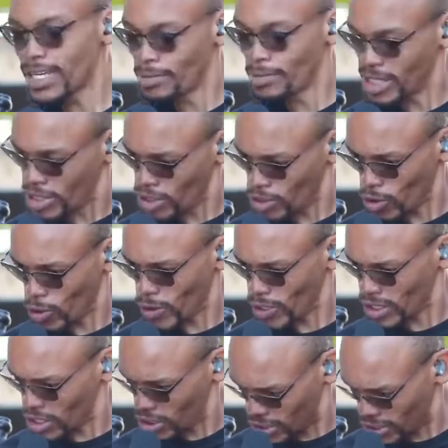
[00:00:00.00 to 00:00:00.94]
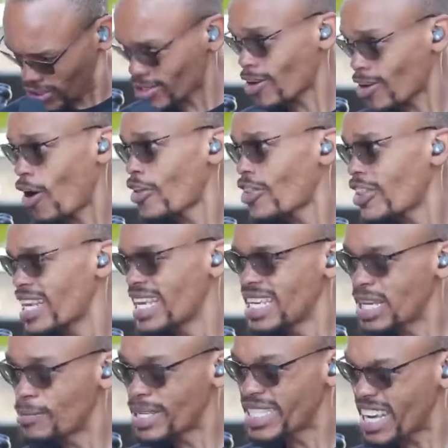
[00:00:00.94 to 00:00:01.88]
limit, you're on the
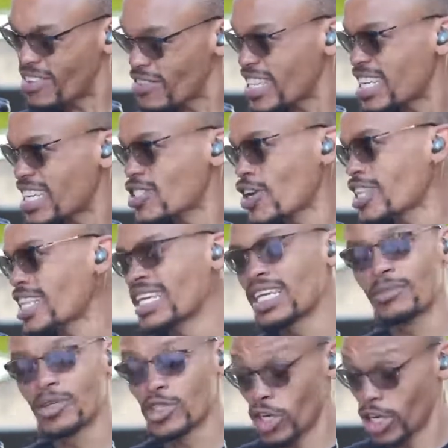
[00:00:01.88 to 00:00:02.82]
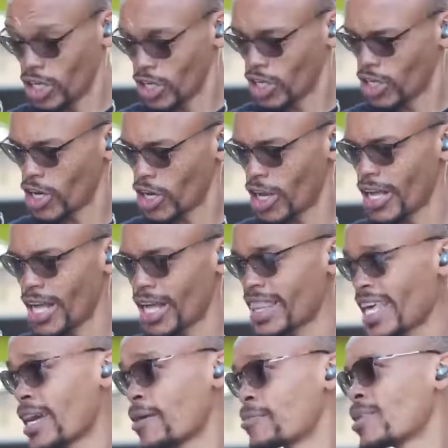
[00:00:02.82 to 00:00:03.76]
limit, everything is on the limit, you're
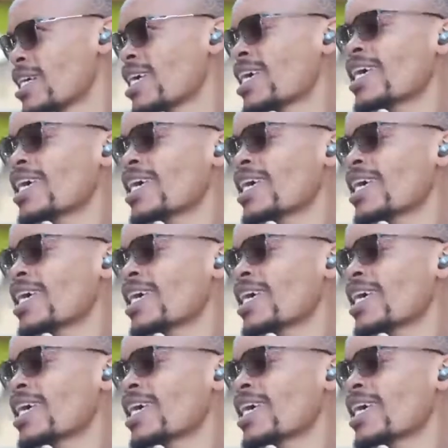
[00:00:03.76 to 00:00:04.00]
there.